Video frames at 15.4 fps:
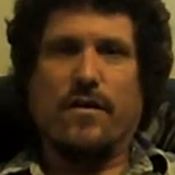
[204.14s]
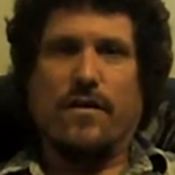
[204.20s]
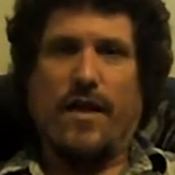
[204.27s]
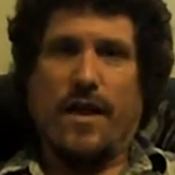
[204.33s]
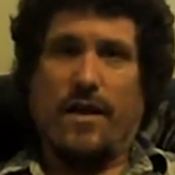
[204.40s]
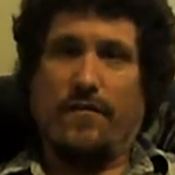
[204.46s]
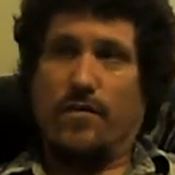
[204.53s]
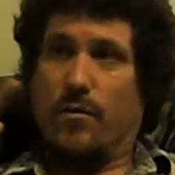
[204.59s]

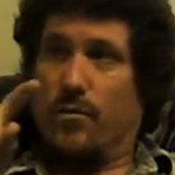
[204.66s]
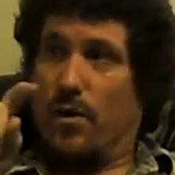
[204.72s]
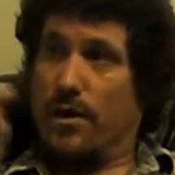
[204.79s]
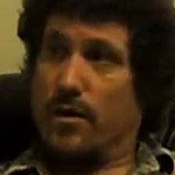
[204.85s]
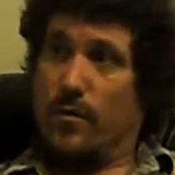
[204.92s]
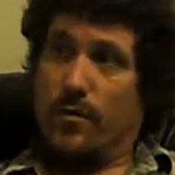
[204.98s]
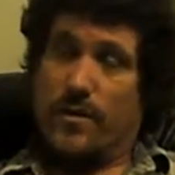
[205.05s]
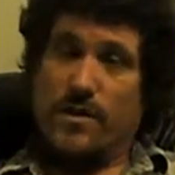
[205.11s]
Then if you
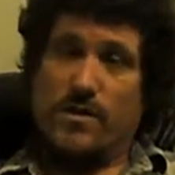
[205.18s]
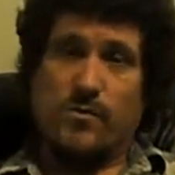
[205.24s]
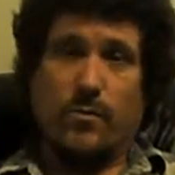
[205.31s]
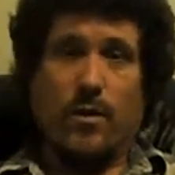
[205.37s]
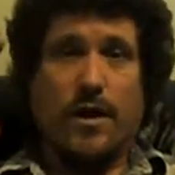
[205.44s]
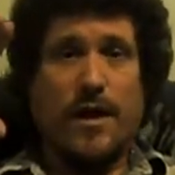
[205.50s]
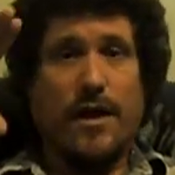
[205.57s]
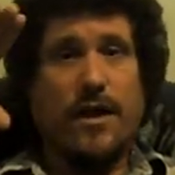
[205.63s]
want to go this
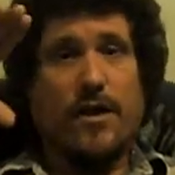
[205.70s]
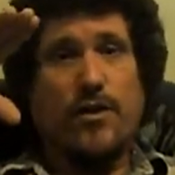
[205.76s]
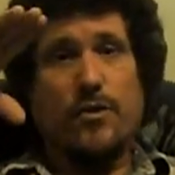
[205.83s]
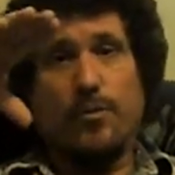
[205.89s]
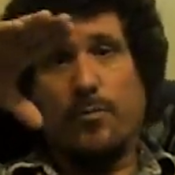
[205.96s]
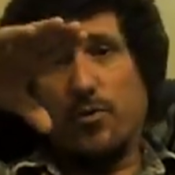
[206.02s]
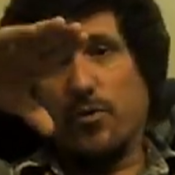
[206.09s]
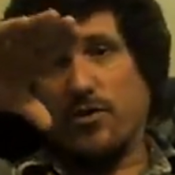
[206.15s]
way,
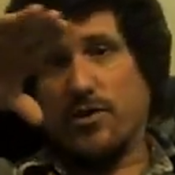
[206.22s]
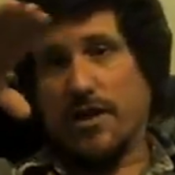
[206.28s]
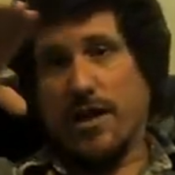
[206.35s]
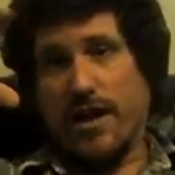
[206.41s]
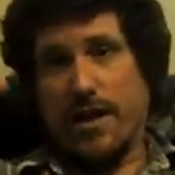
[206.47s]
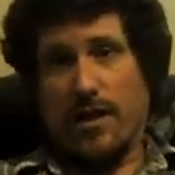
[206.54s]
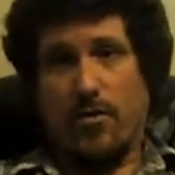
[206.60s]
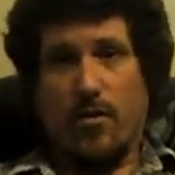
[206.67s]
you push
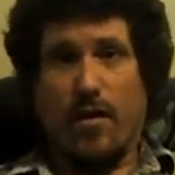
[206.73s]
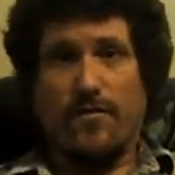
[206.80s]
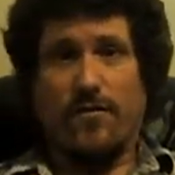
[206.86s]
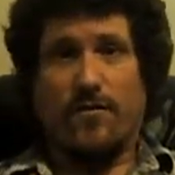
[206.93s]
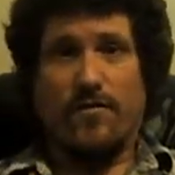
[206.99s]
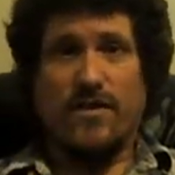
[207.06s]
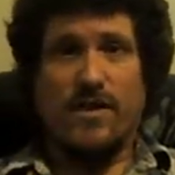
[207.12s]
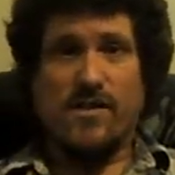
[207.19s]
the air
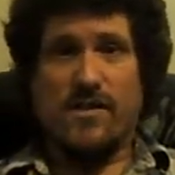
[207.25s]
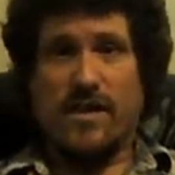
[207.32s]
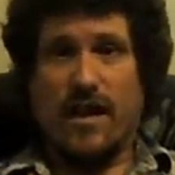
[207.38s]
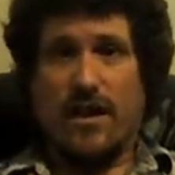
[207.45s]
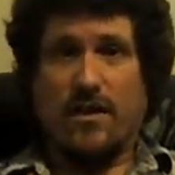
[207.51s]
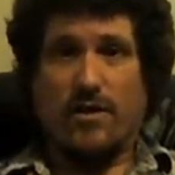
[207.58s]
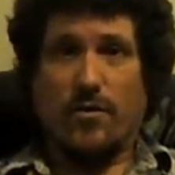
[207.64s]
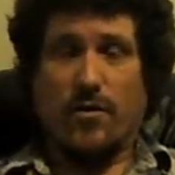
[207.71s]
off of this
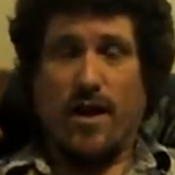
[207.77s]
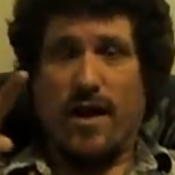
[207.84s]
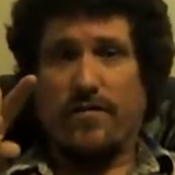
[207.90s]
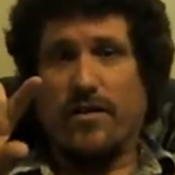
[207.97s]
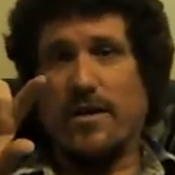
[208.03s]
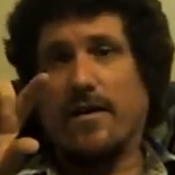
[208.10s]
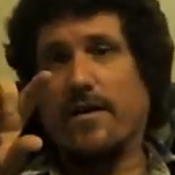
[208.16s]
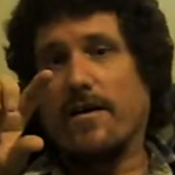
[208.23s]
side of the
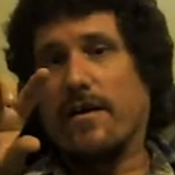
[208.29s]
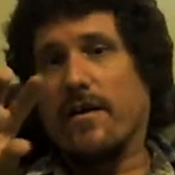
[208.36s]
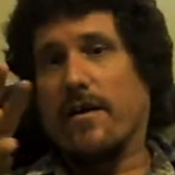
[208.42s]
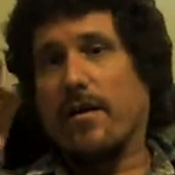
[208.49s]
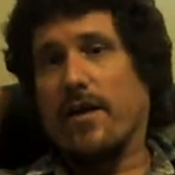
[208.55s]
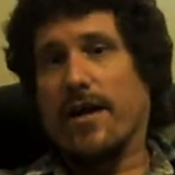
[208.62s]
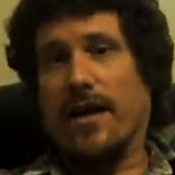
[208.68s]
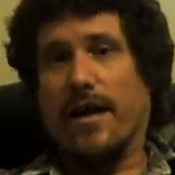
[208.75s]
craft.
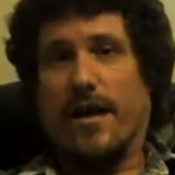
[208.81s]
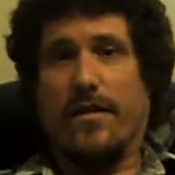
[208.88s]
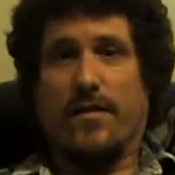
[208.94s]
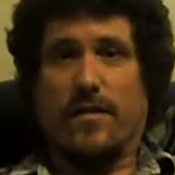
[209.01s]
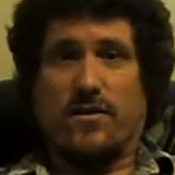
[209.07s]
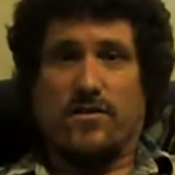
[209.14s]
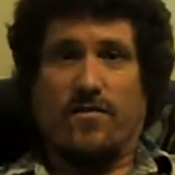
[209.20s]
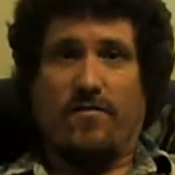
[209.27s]

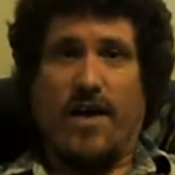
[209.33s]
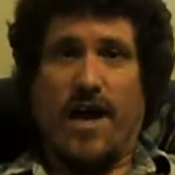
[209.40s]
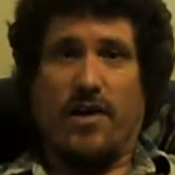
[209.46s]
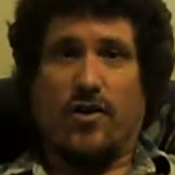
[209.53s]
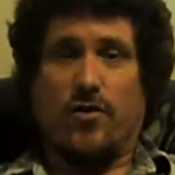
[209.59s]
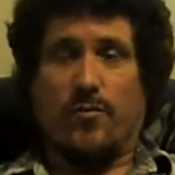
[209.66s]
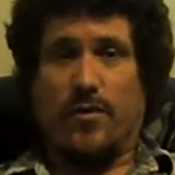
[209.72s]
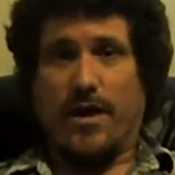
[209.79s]
There's a
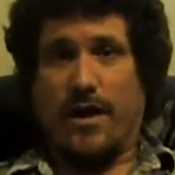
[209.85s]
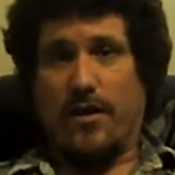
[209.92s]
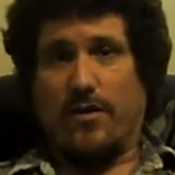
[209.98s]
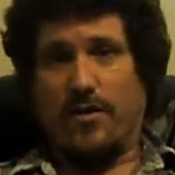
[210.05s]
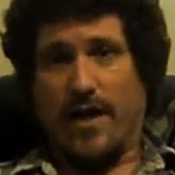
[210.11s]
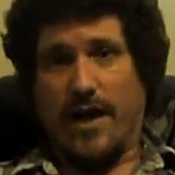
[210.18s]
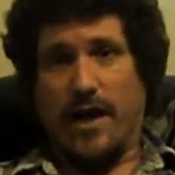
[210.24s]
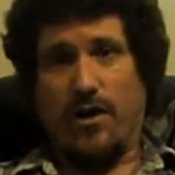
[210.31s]
vacuum
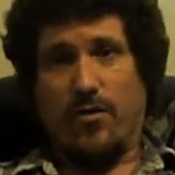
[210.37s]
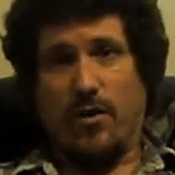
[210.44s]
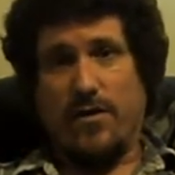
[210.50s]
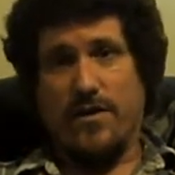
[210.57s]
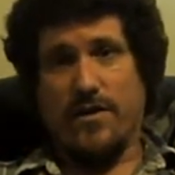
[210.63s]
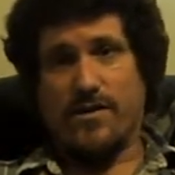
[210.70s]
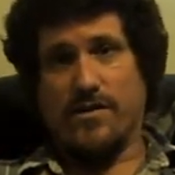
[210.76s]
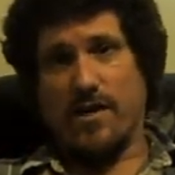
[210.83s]
there. The air
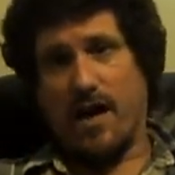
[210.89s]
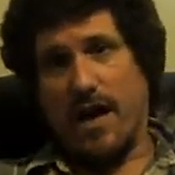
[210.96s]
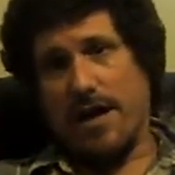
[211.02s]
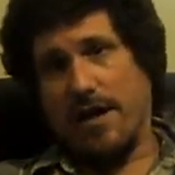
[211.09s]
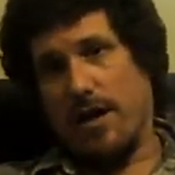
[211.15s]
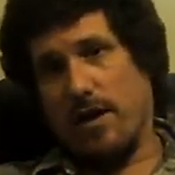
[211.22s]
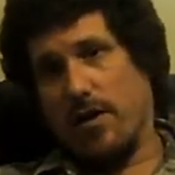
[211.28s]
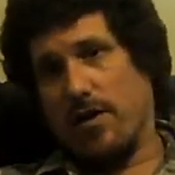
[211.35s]
on this
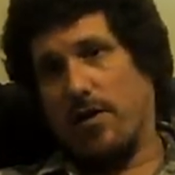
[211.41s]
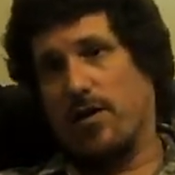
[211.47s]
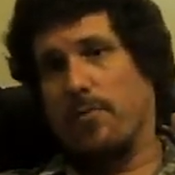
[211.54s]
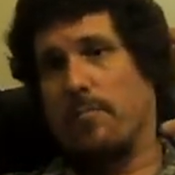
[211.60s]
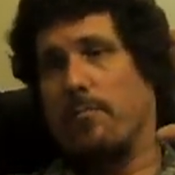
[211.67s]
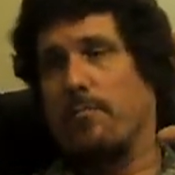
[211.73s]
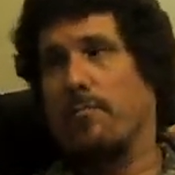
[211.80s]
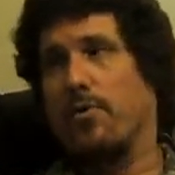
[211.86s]
side
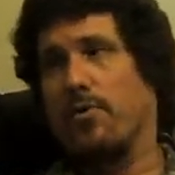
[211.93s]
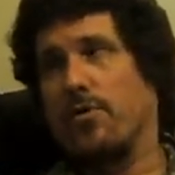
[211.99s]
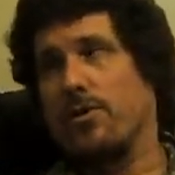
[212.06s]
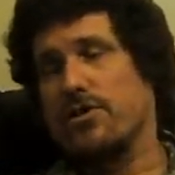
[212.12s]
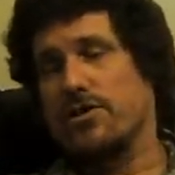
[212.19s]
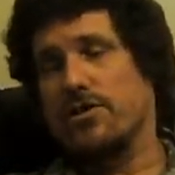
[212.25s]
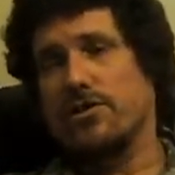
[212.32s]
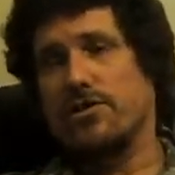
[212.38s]

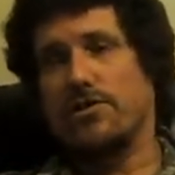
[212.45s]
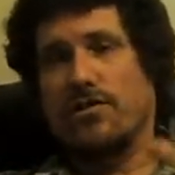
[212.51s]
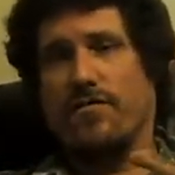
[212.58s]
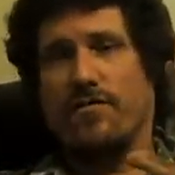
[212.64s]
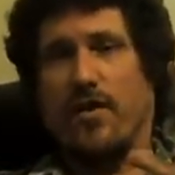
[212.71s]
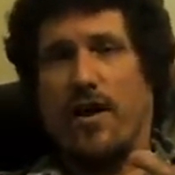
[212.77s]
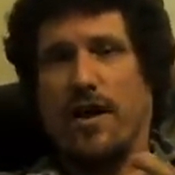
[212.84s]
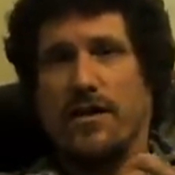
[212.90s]
pushes the
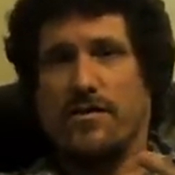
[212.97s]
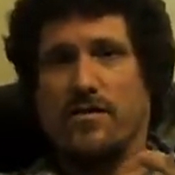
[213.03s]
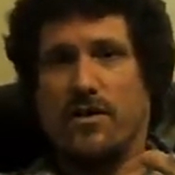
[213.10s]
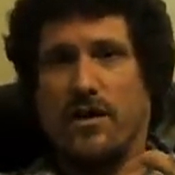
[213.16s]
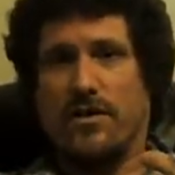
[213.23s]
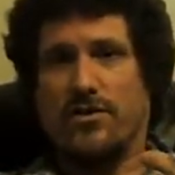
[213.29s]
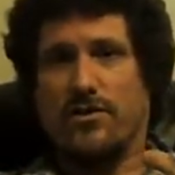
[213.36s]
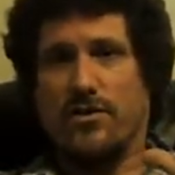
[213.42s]
flying
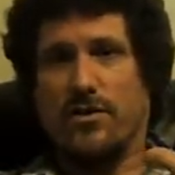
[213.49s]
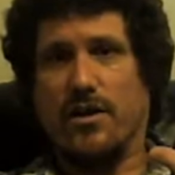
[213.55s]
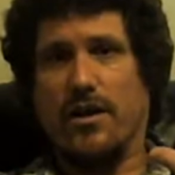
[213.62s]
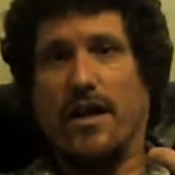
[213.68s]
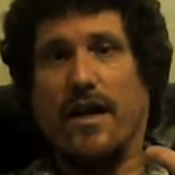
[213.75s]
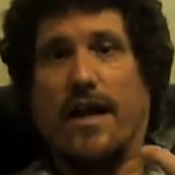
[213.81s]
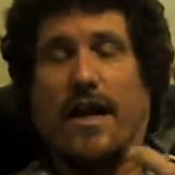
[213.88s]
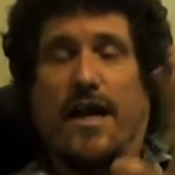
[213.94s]
saucer
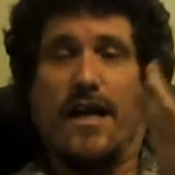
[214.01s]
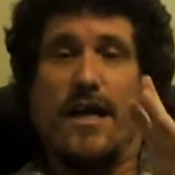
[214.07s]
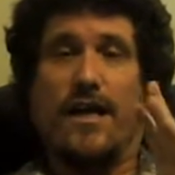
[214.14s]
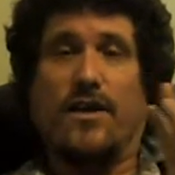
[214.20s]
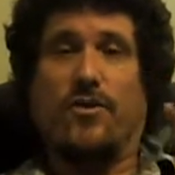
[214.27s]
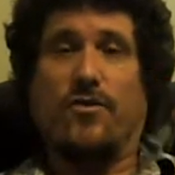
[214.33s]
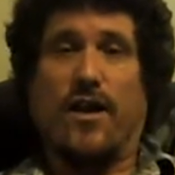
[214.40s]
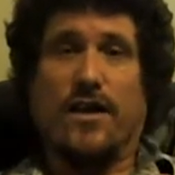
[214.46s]
in
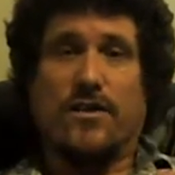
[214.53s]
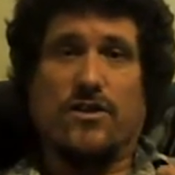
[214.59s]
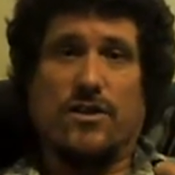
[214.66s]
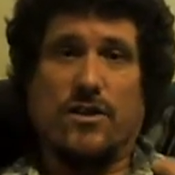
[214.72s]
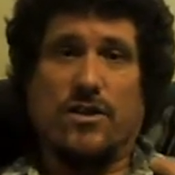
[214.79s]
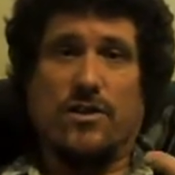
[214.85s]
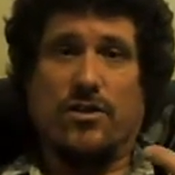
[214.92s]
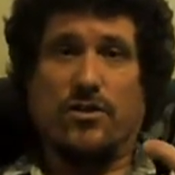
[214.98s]
any
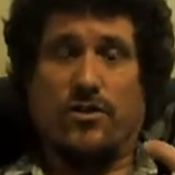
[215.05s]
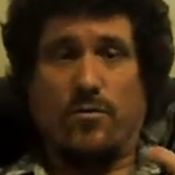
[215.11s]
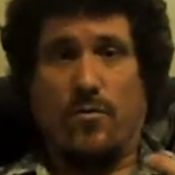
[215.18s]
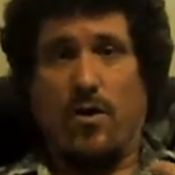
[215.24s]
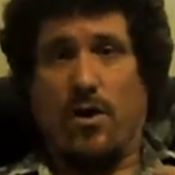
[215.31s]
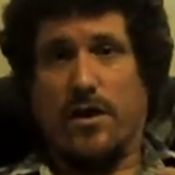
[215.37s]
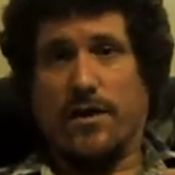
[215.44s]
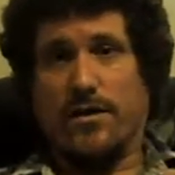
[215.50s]
direction
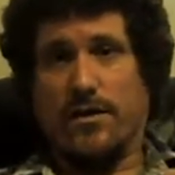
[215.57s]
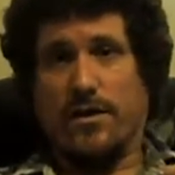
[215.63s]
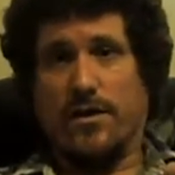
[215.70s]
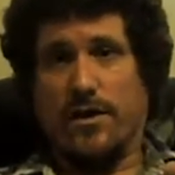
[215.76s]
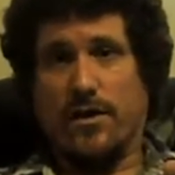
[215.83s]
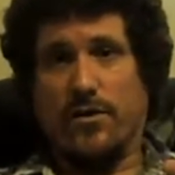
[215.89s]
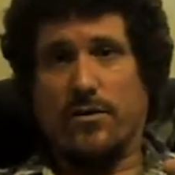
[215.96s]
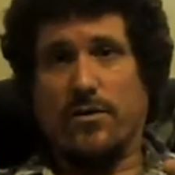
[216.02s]
you want it to
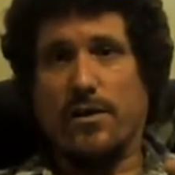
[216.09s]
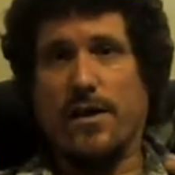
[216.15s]
go.